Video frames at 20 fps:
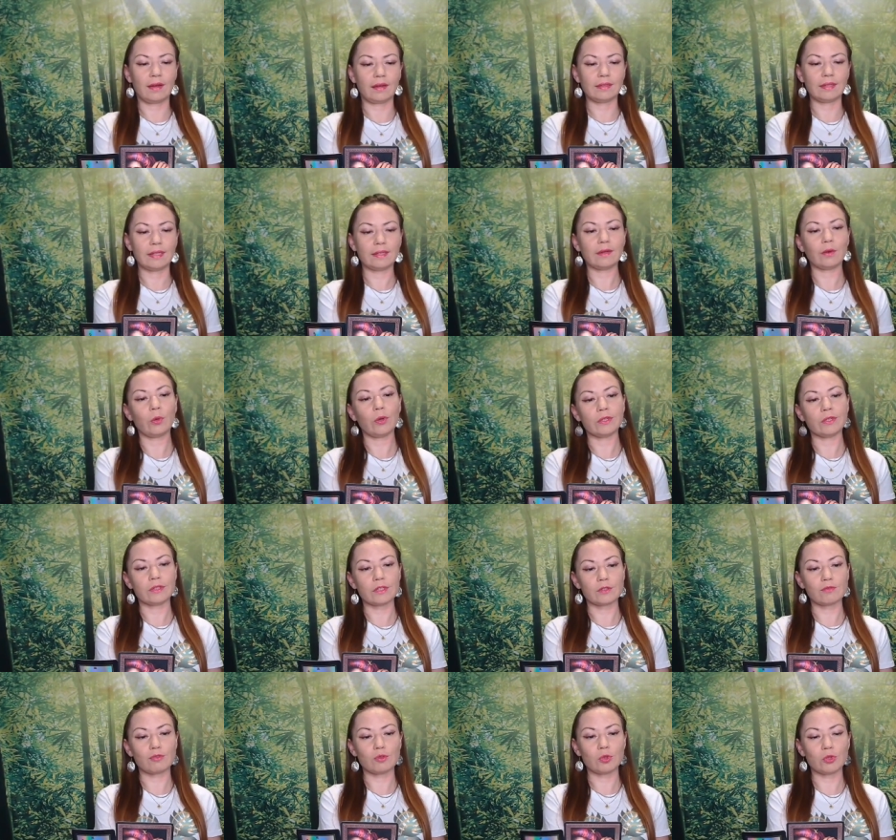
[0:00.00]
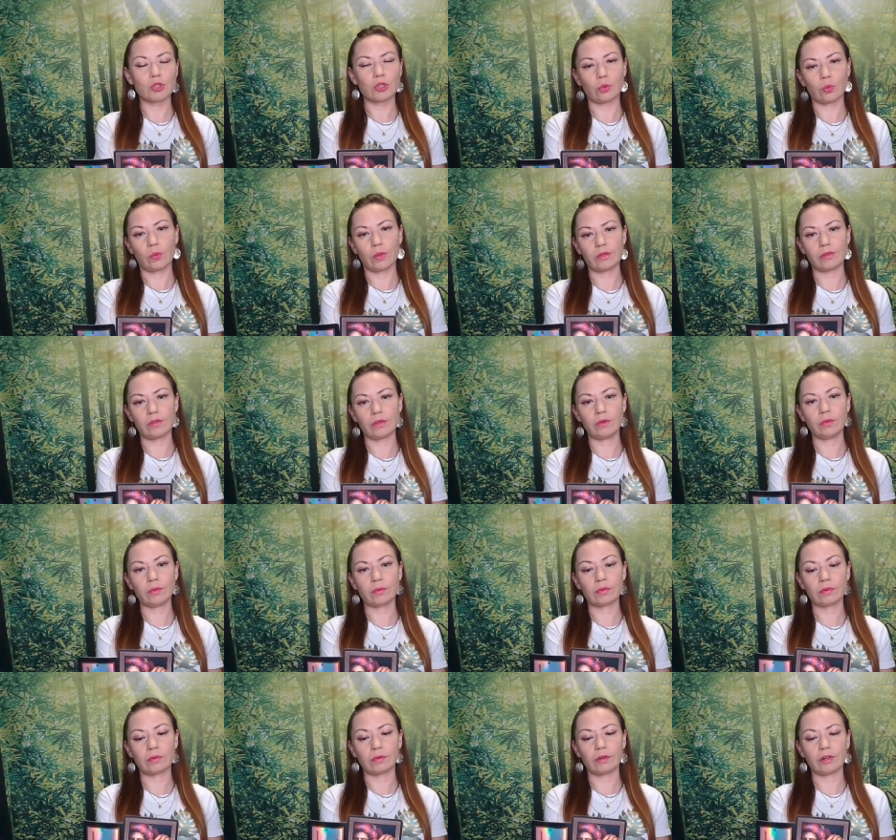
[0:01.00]
that I want this future with you,
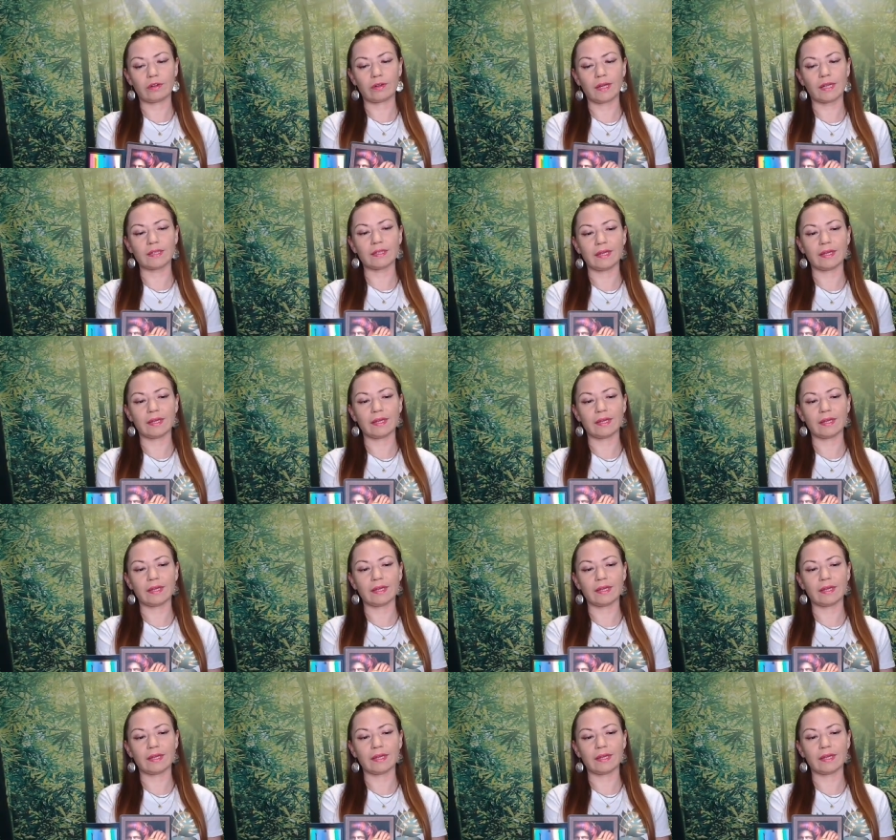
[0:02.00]
right?